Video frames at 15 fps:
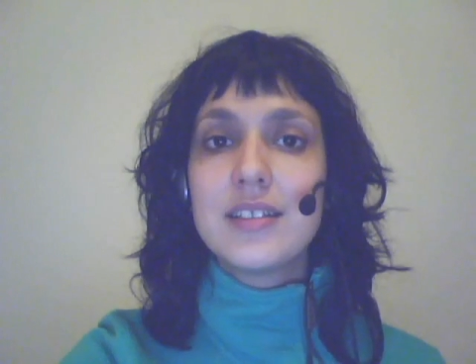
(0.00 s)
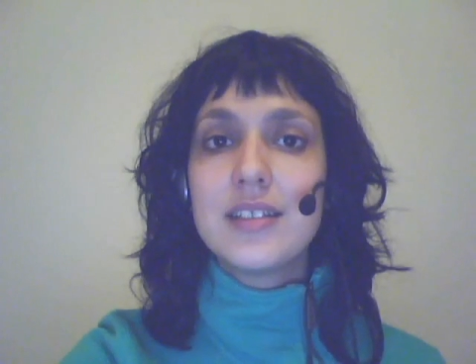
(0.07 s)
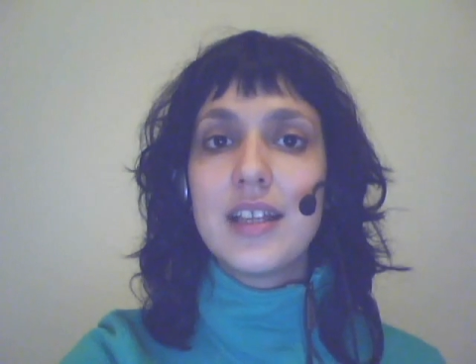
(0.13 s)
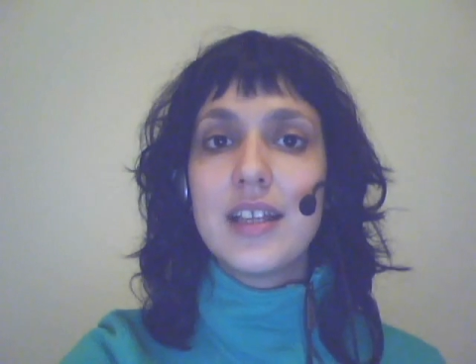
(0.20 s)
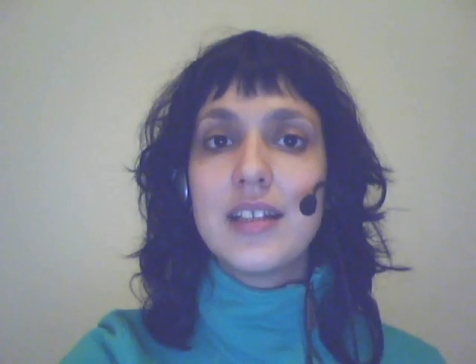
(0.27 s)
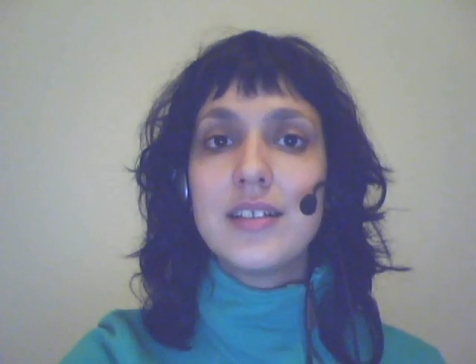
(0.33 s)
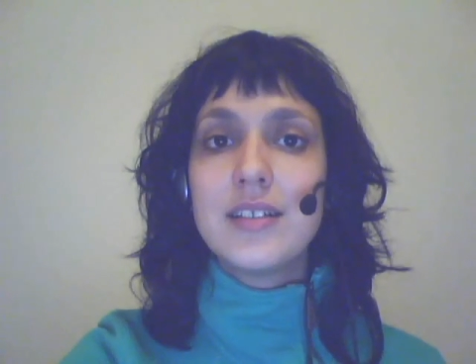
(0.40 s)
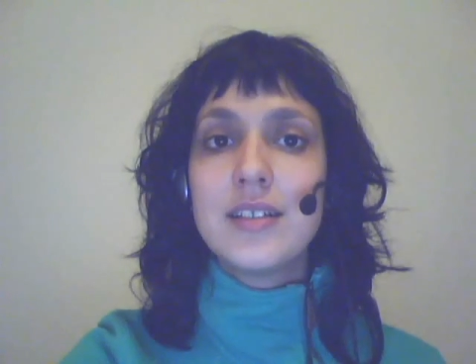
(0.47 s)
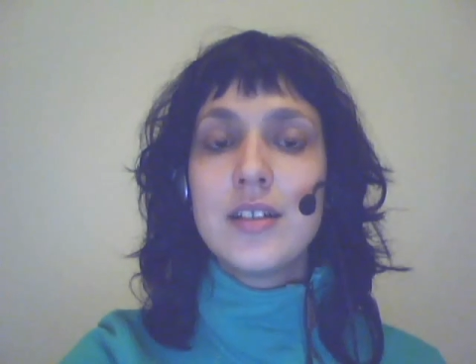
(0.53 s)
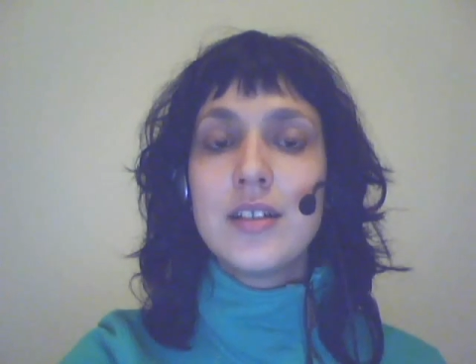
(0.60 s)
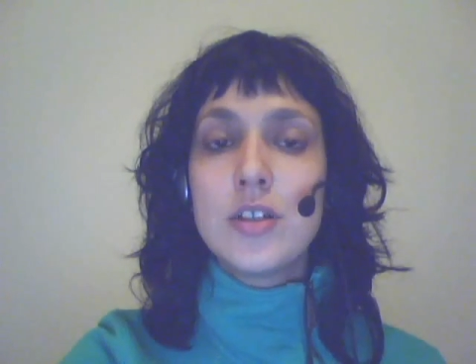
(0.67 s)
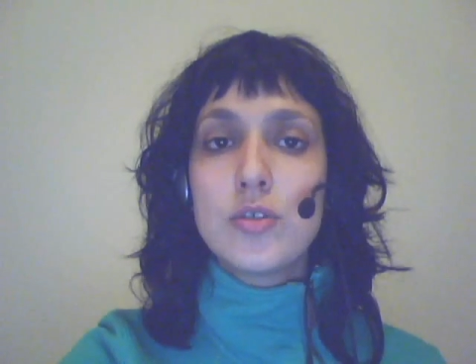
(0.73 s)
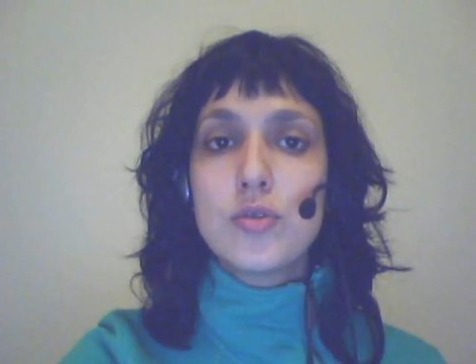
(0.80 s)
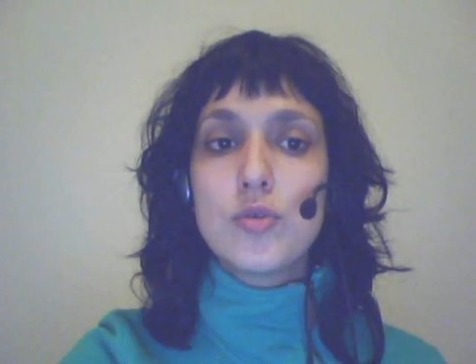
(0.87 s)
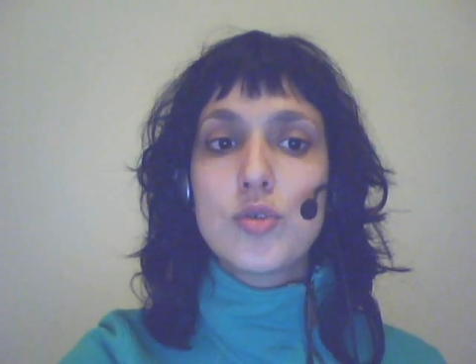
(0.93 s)
then
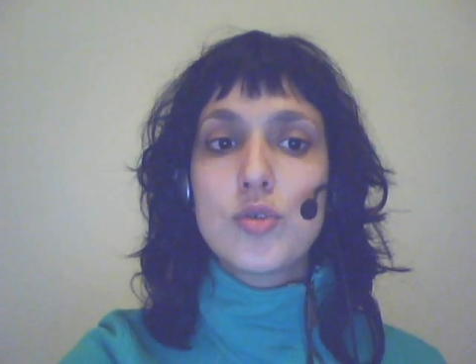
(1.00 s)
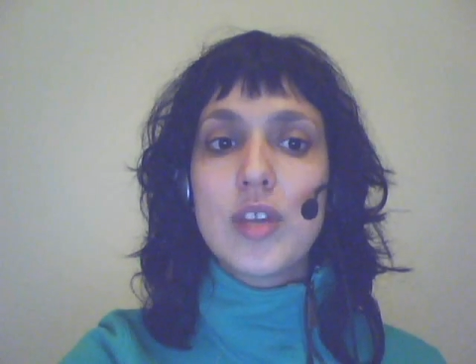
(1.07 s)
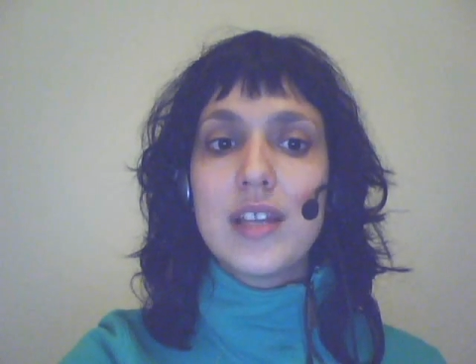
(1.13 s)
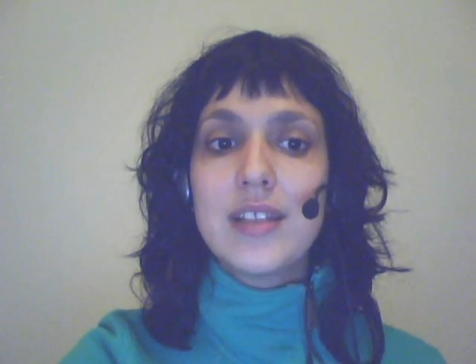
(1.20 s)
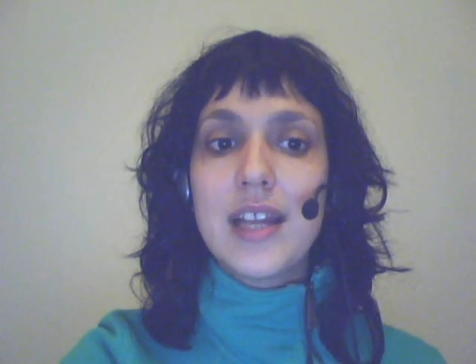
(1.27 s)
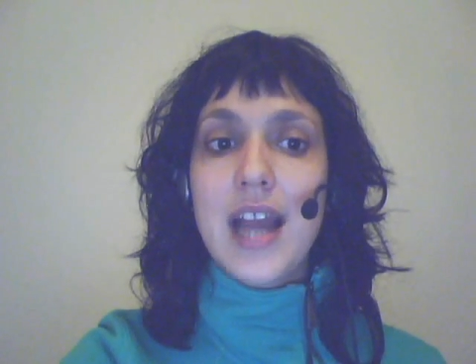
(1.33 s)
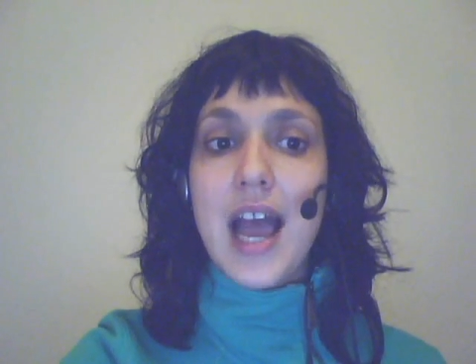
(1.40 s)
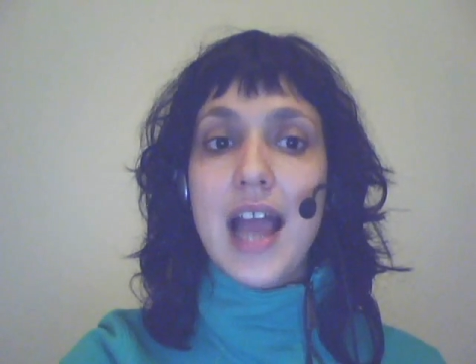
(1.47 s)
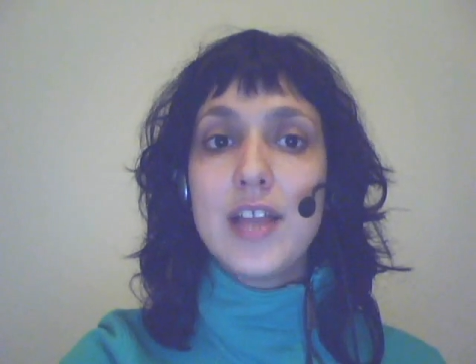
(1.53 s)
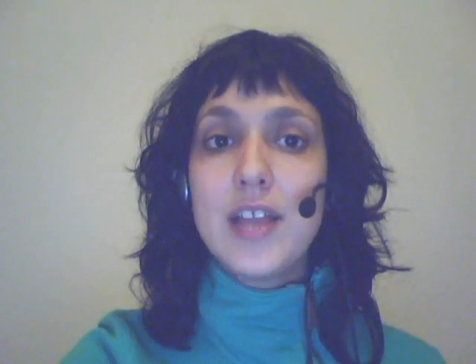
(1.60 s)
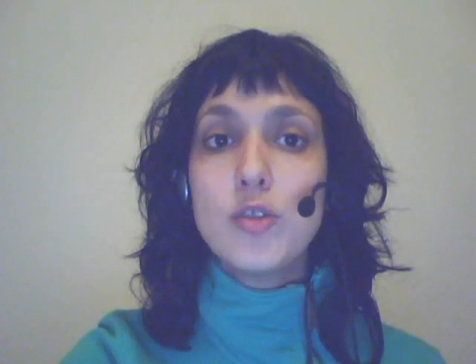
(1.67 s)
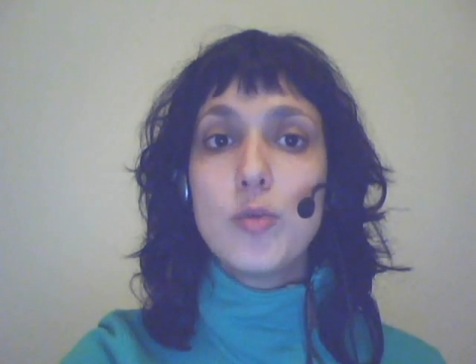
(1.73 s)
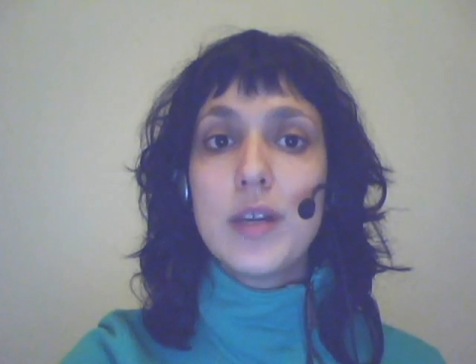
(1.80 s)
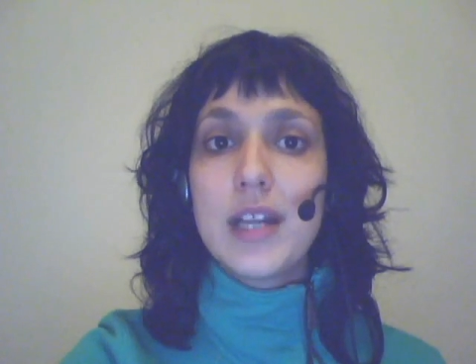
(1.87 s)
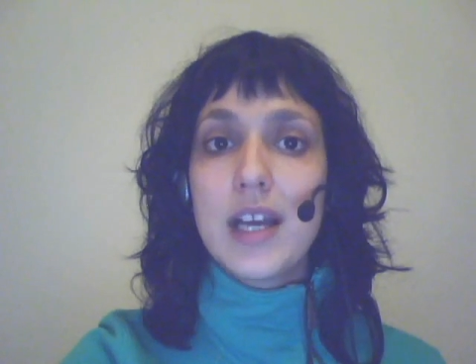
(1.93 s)
to say that I
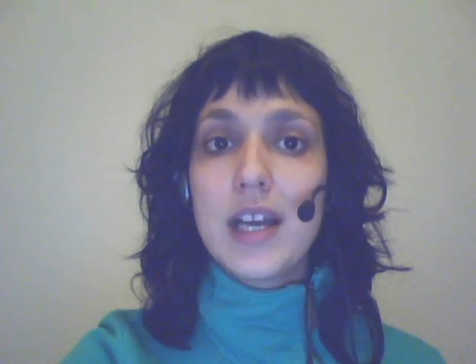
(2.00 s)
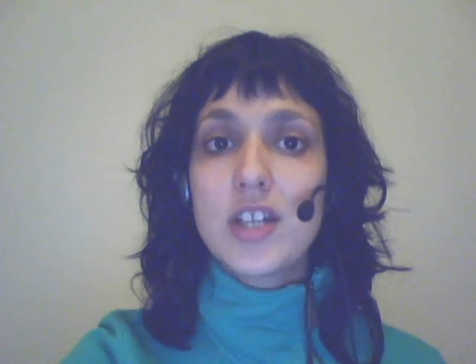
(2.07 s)
do an